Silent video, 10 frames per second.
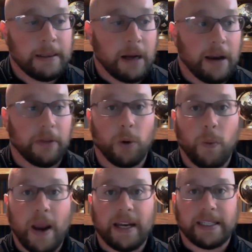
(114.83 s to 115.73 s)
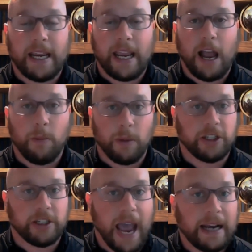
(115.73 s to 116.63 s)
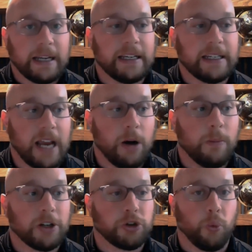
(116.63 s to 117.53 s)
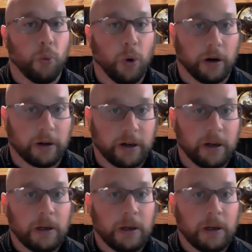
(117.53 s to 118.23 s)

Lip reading: Another way to say how much data is how much work